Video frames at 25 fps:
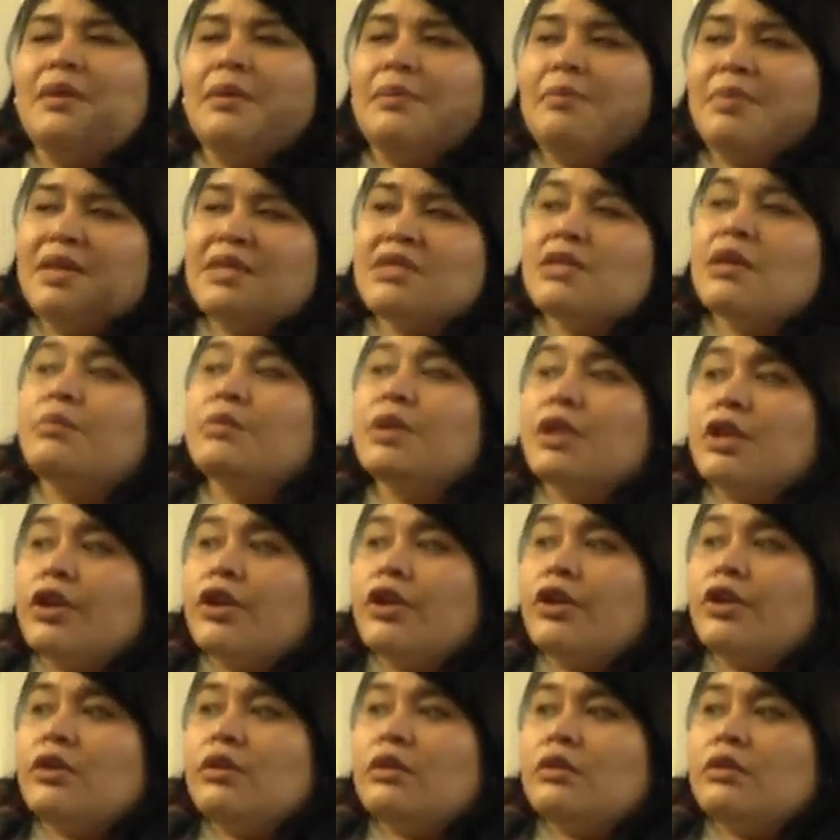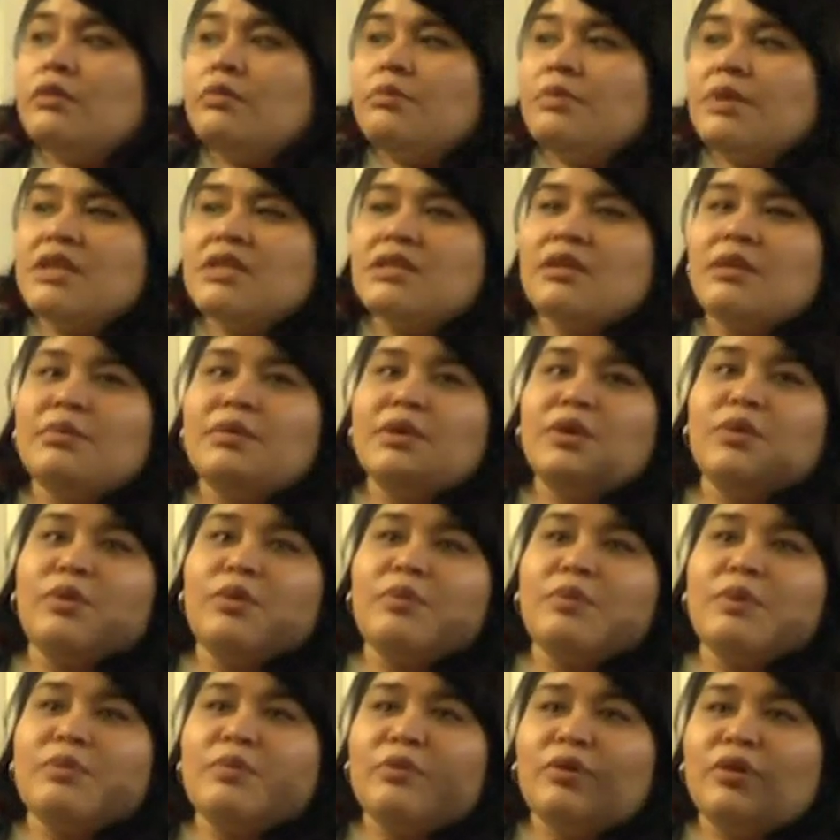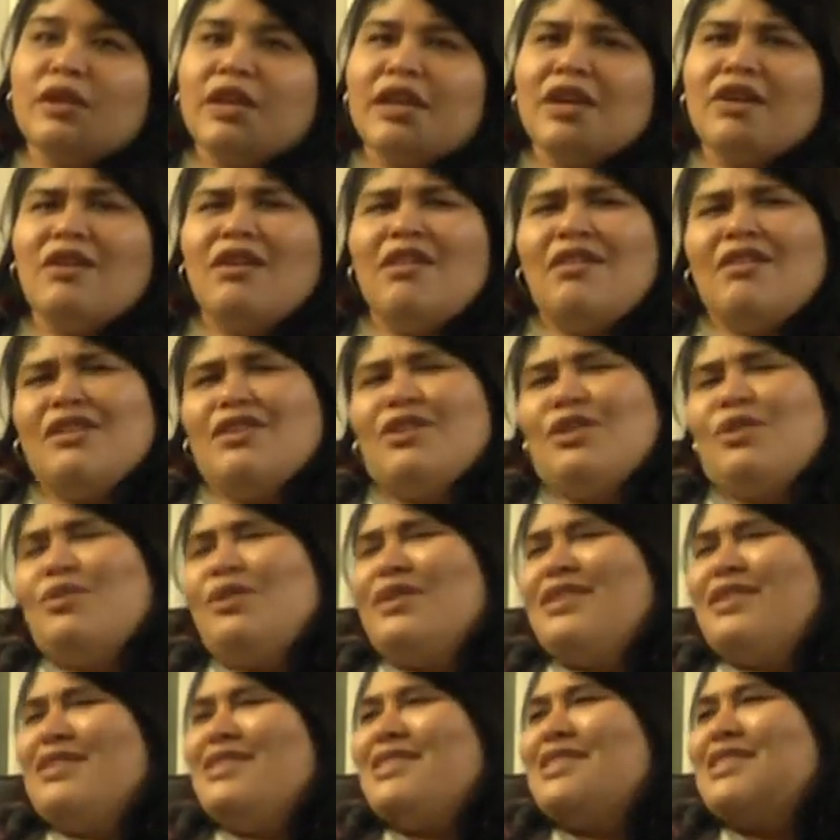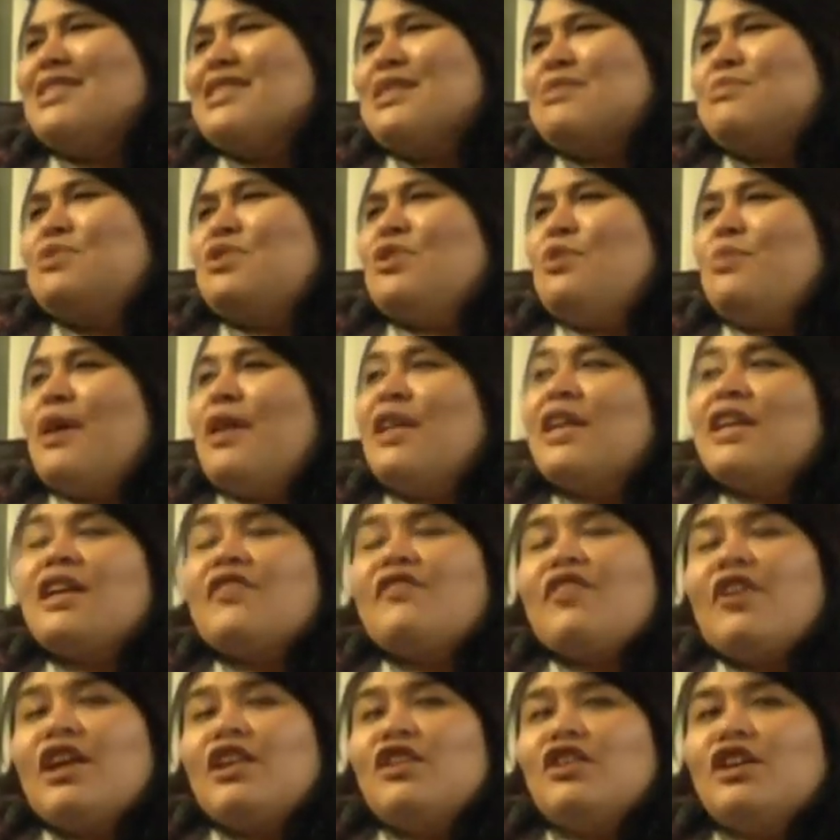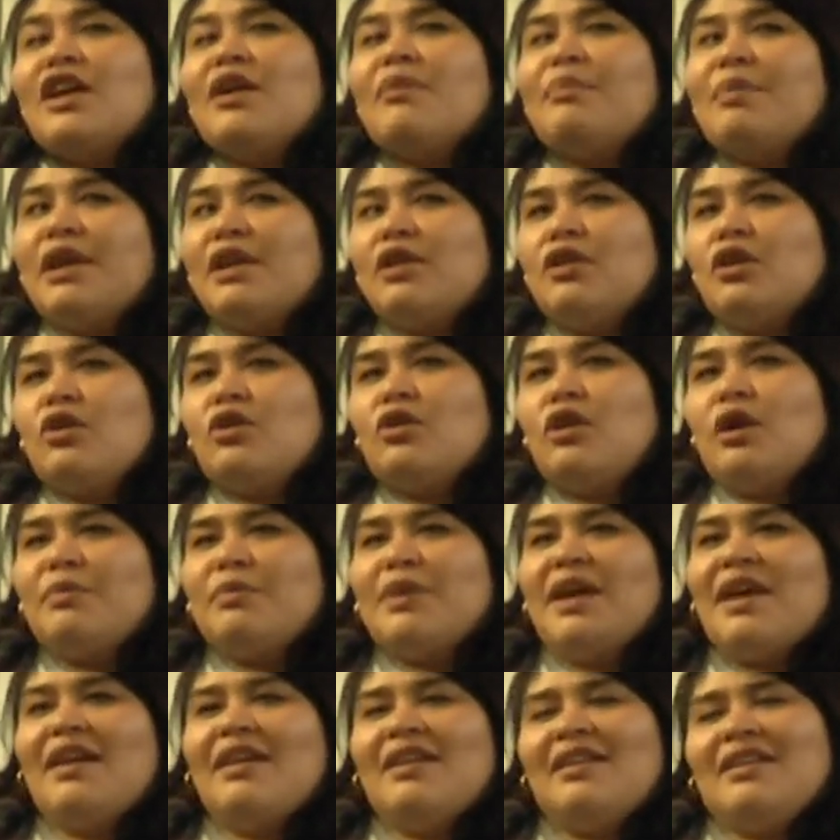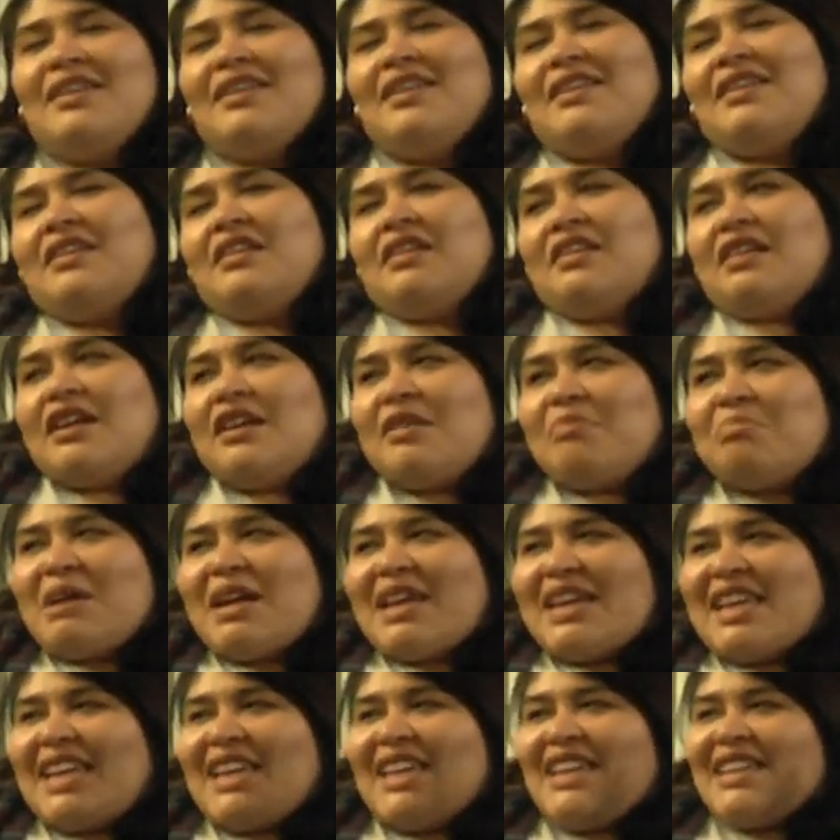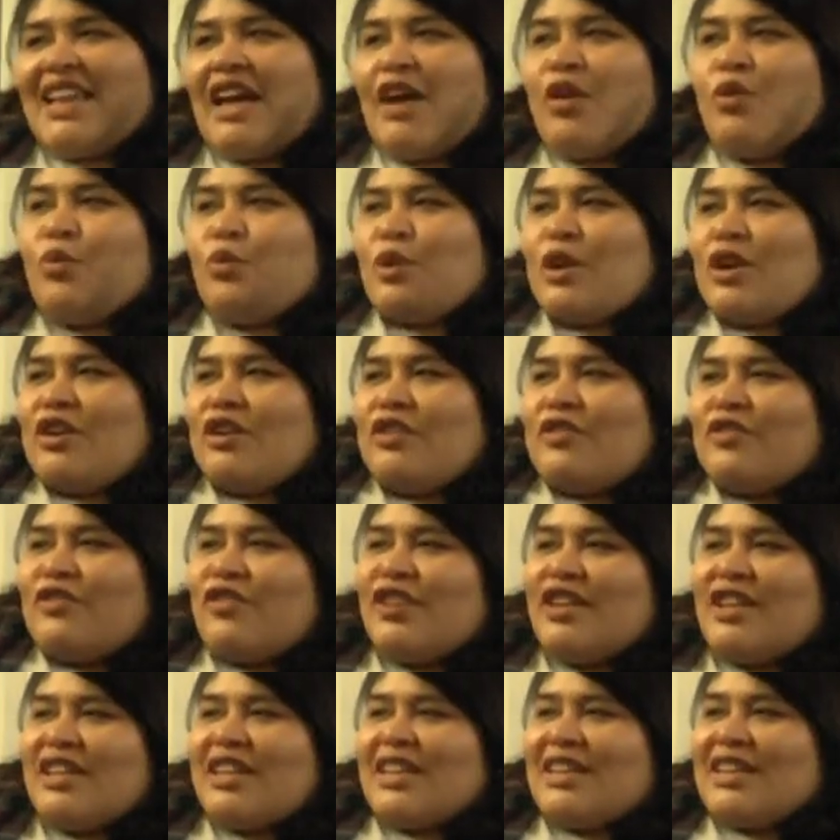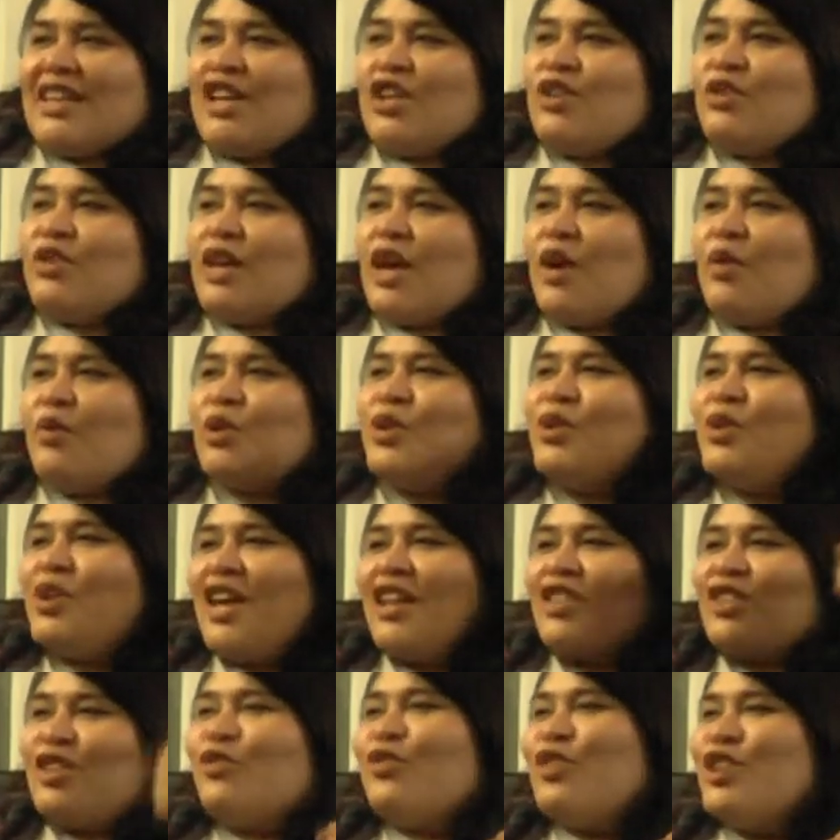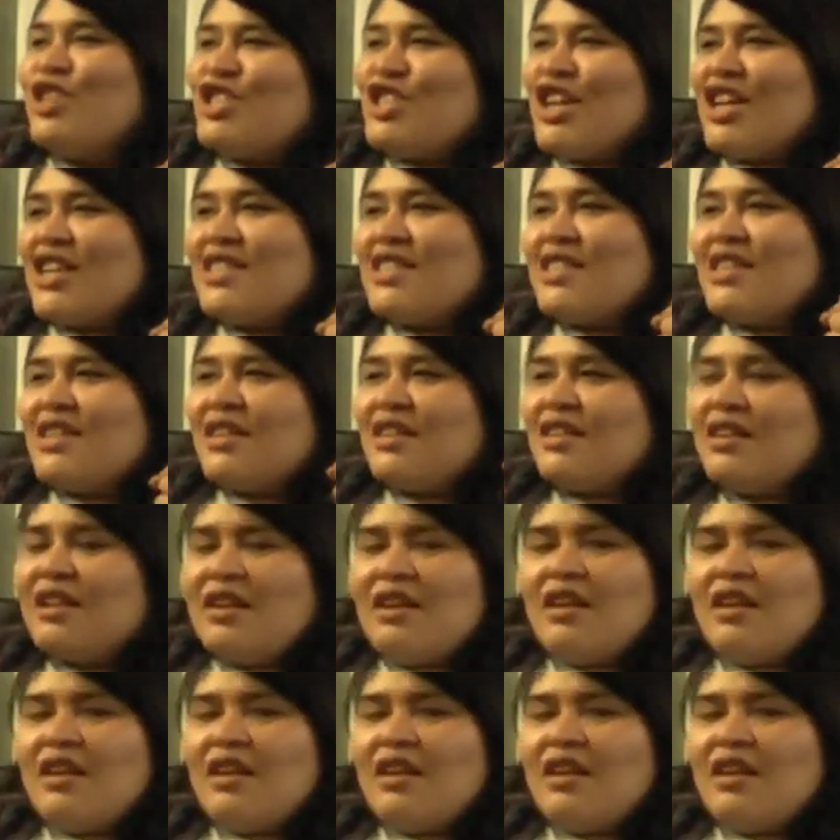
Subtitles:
be something good. Be something where people are like, oh, what? Doesn't seem so bad. Like, if I look at my logo, I'm not getting that weird feeling that you get when you get the rejected